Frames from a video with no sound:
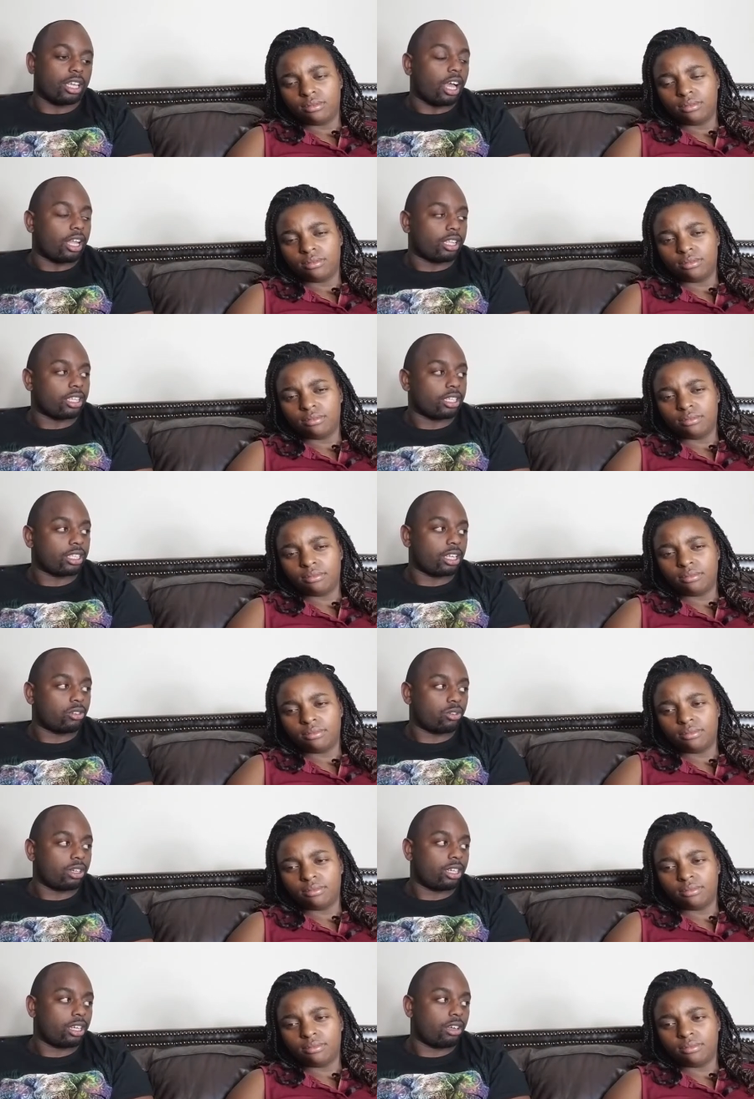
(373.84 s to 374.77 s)
Speaker 1: I think that's
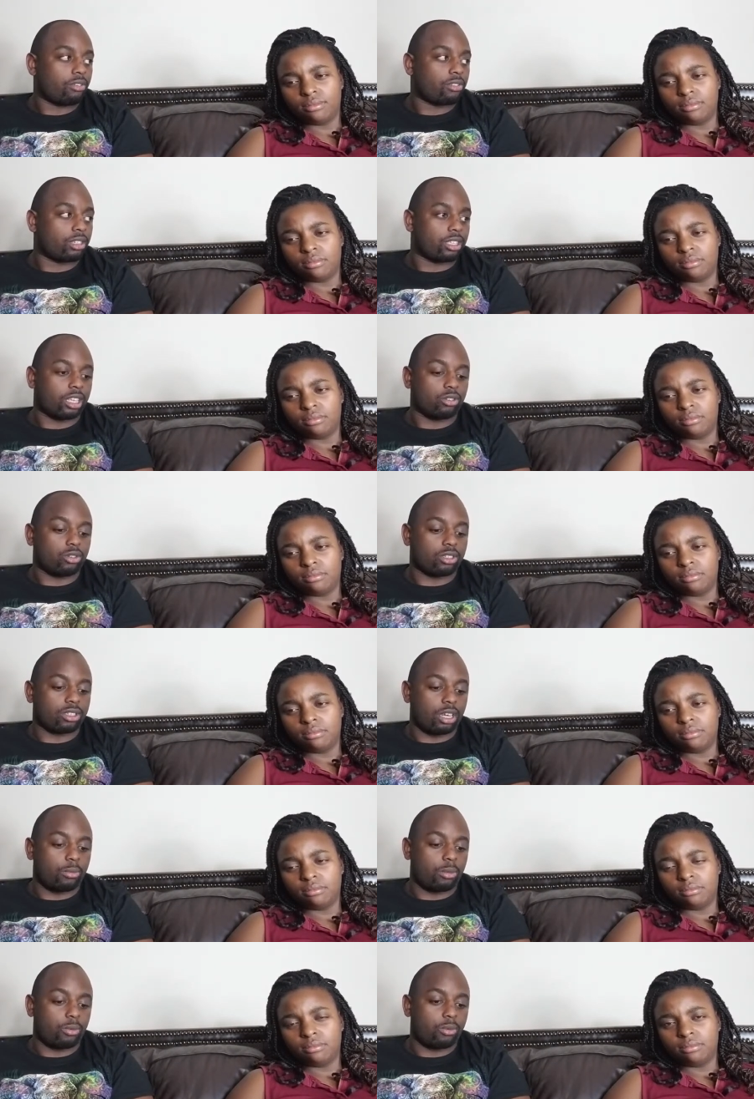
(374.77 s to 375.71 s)
why he loves him. That's why he's
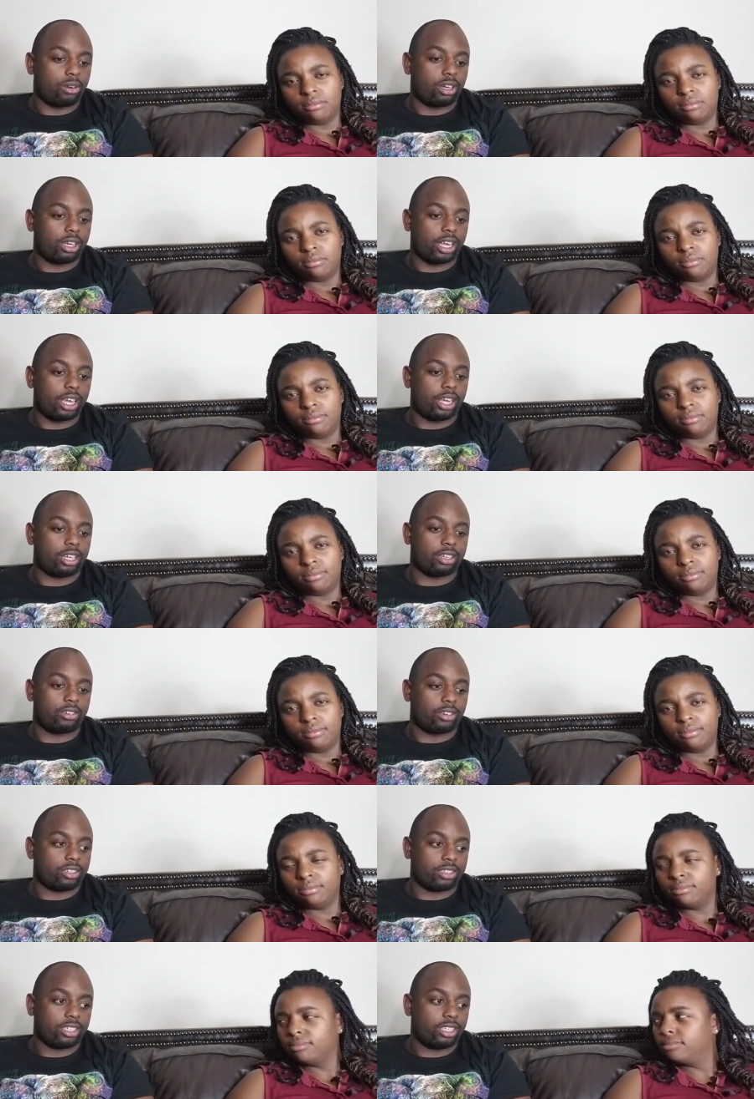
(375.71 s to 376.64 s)
number one. And
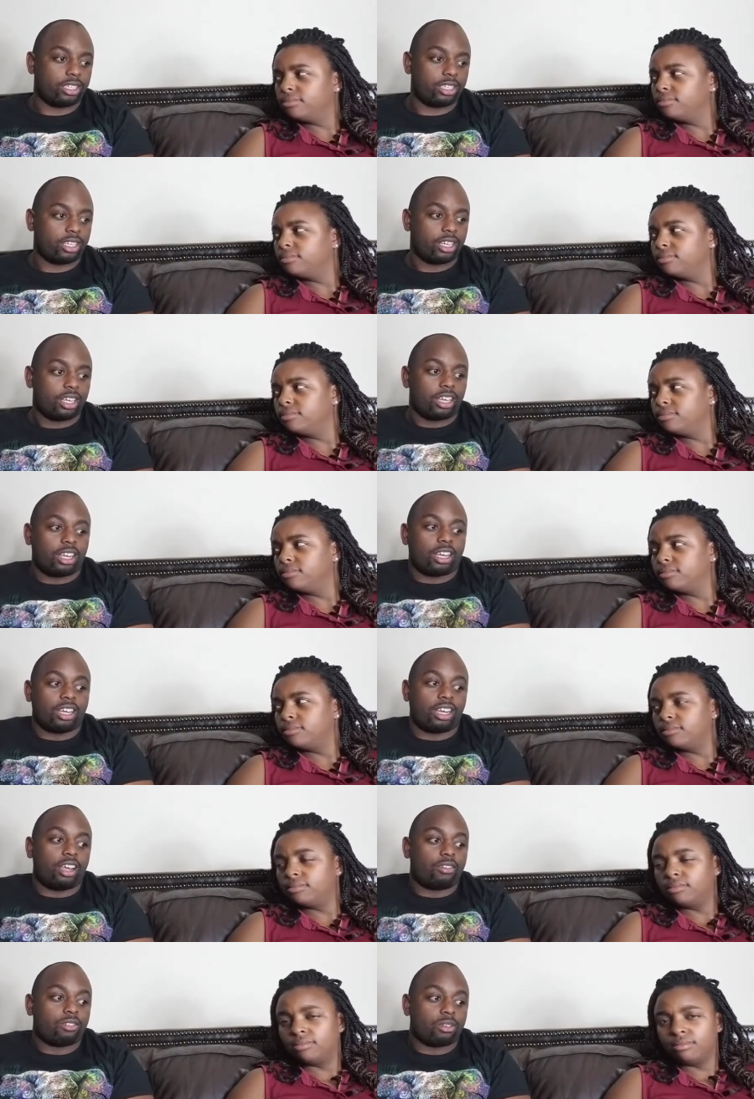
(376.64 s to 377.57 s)
Christine
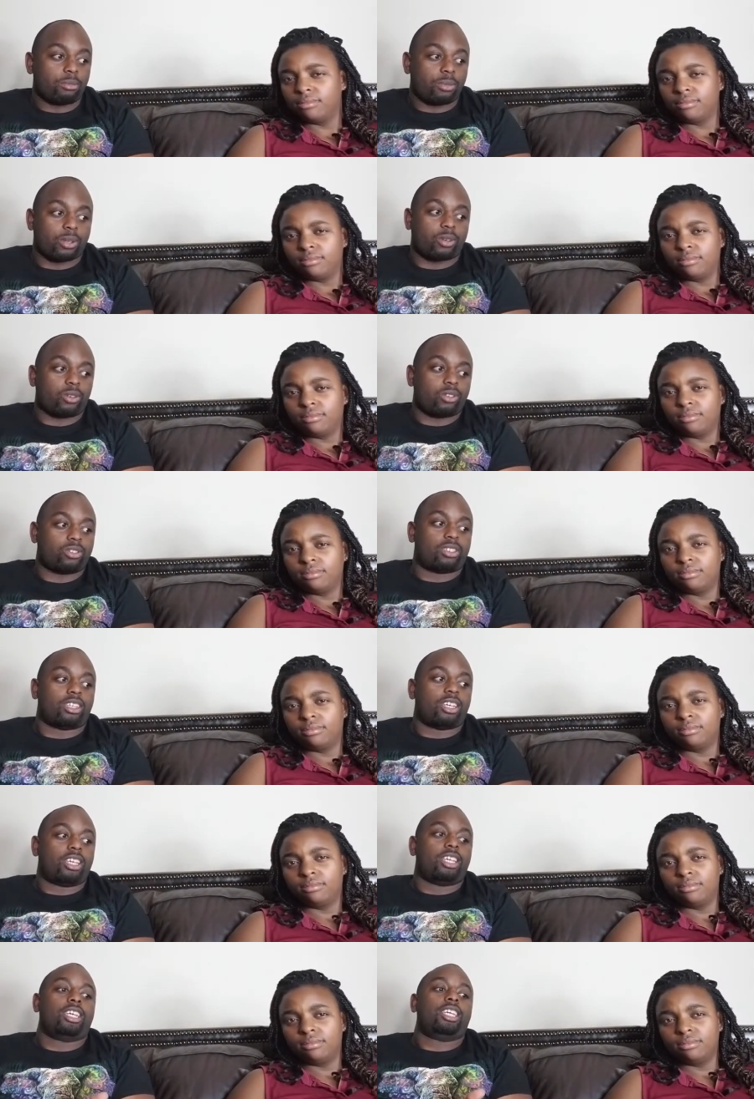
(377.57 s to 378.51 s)
loves him because
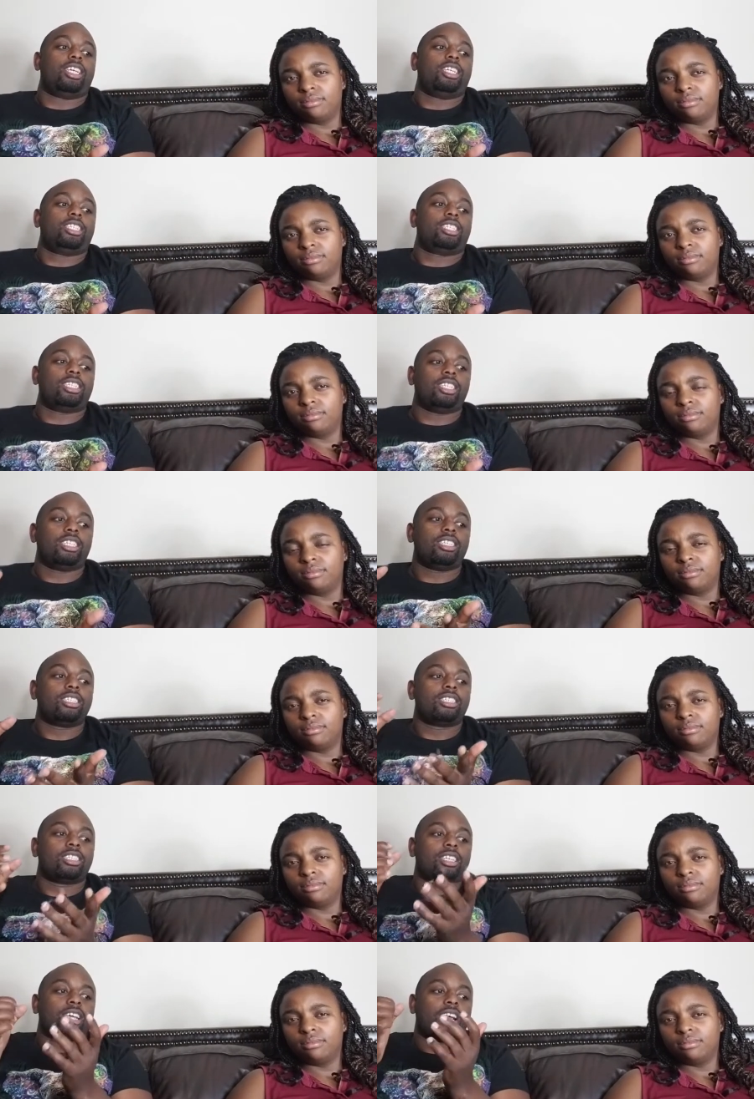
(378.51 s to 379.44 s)
he
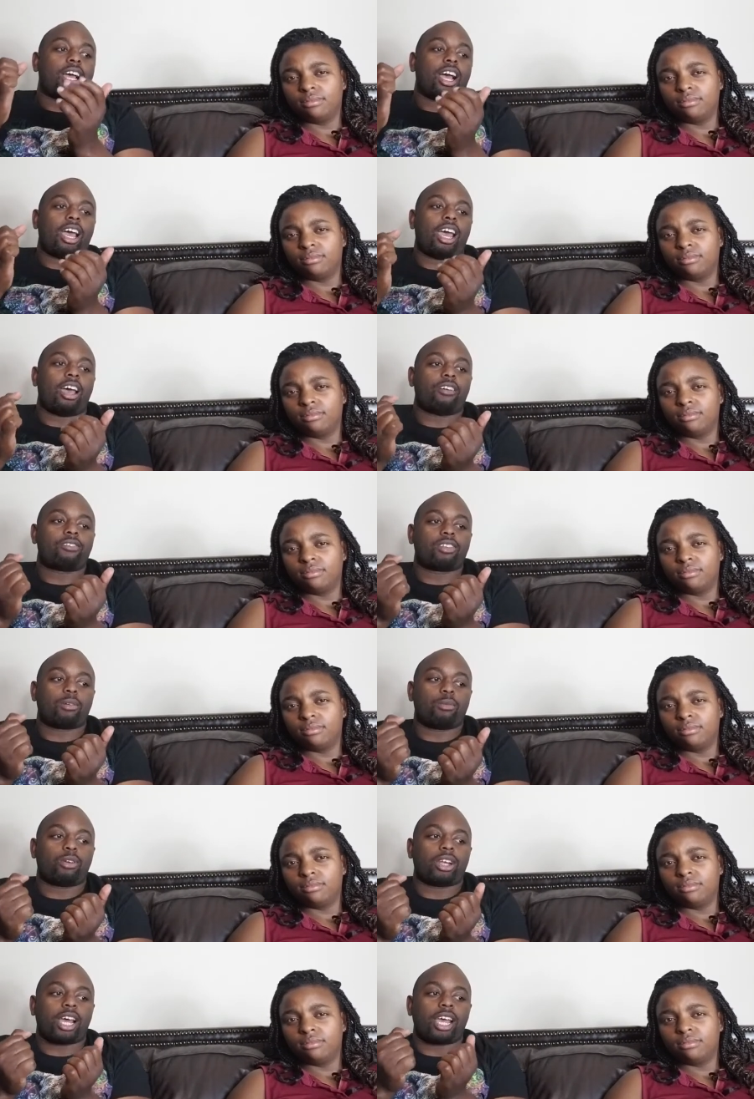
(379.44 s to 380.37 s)
sees I have
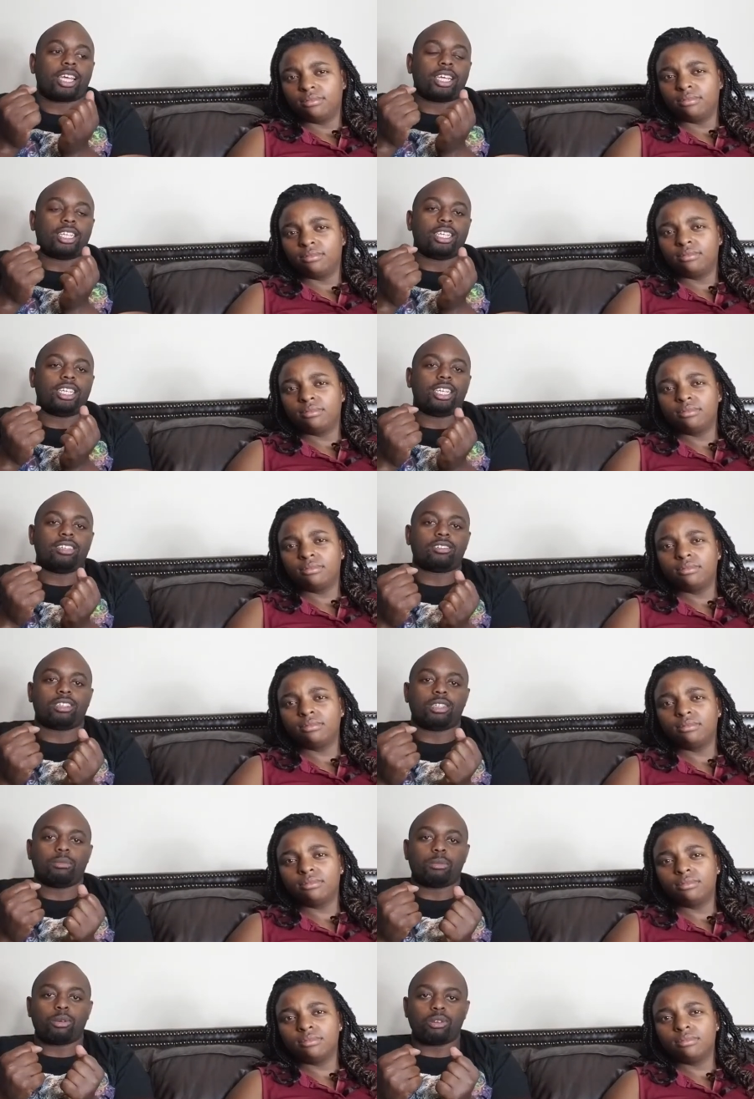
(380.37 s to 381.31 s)
someone I can easily
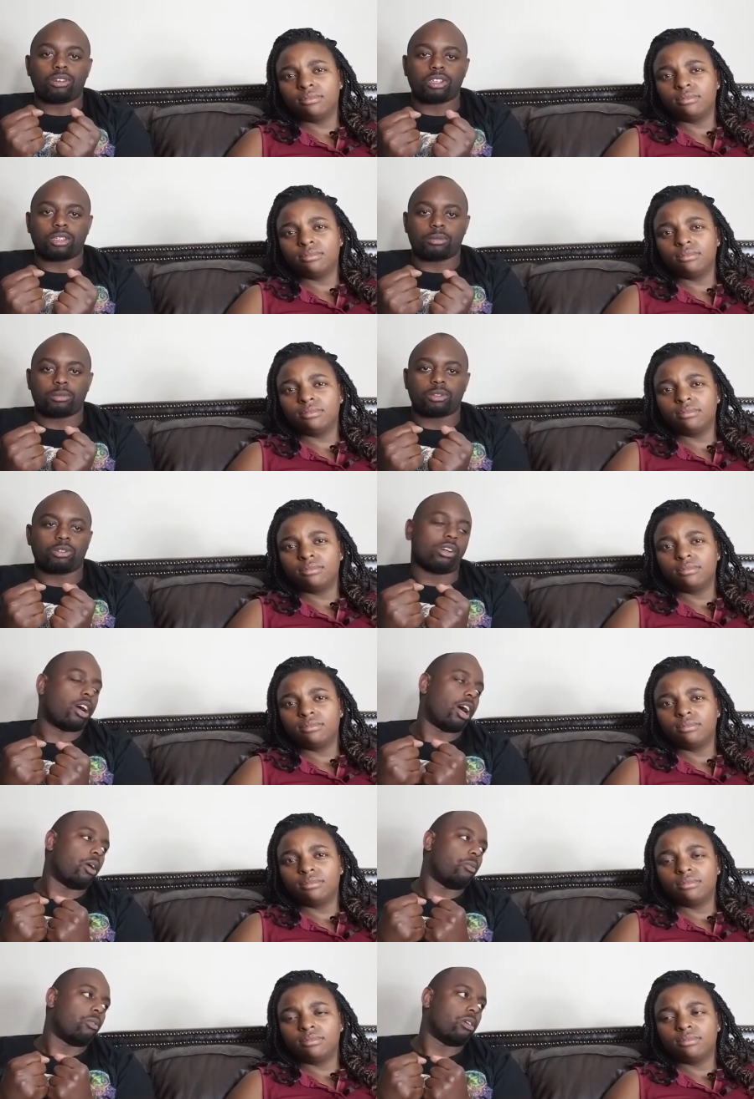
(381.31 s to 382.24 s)
mold him to how
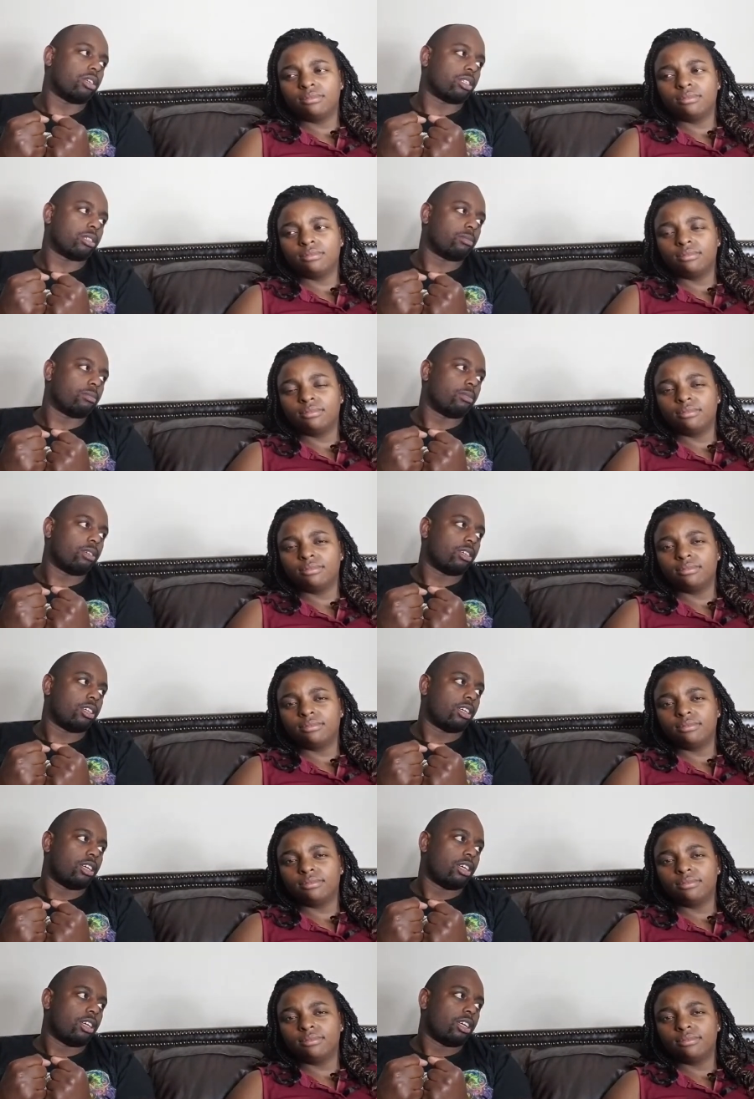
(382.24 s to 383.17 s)
I want him.
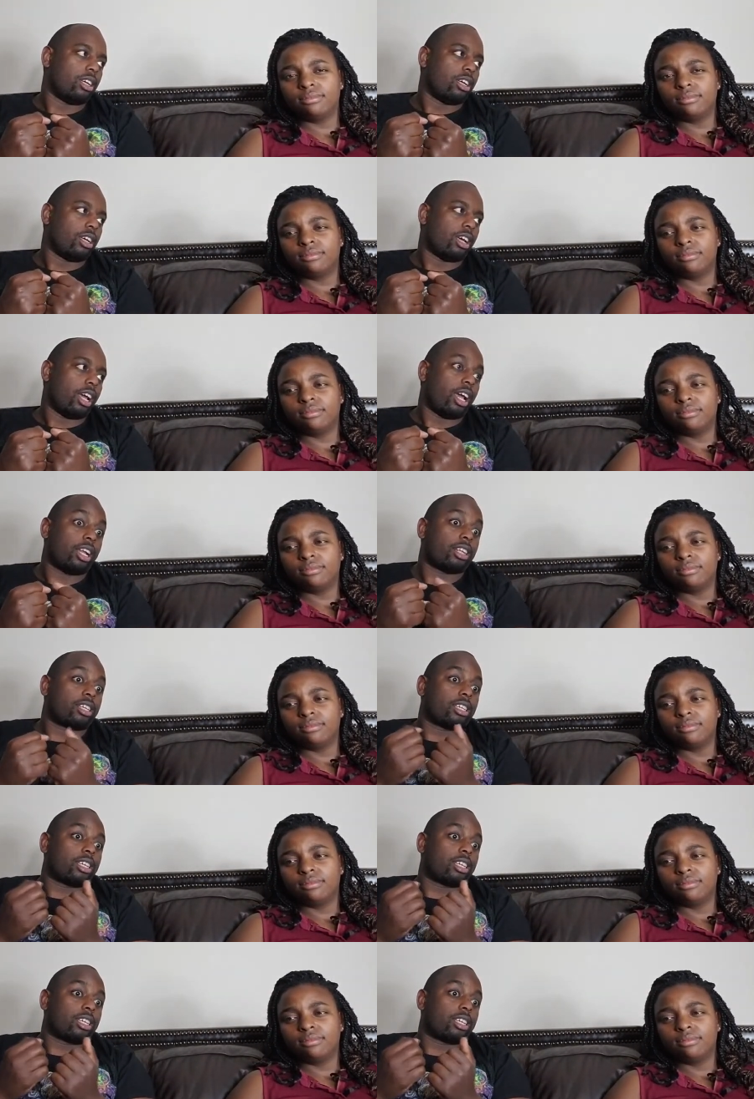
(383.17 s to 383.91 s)
And